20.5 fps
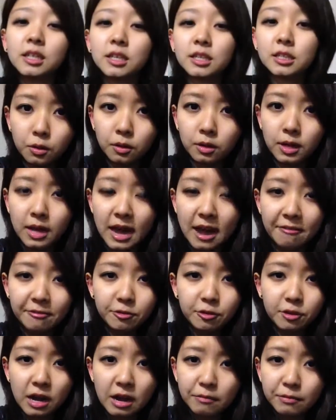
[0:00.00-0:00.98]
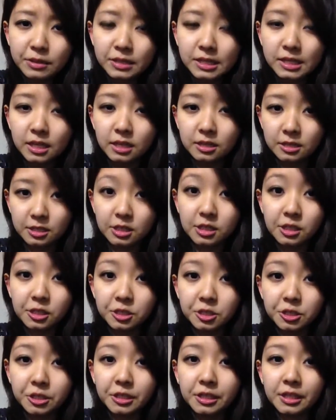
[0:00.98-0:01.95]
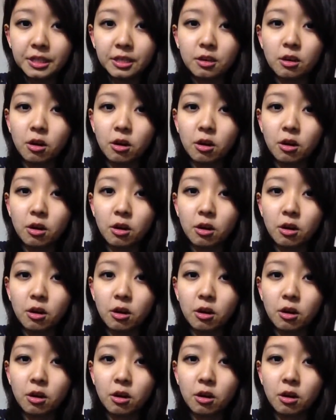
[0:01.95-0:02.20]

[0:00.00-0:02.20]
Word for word: So after I was done teaching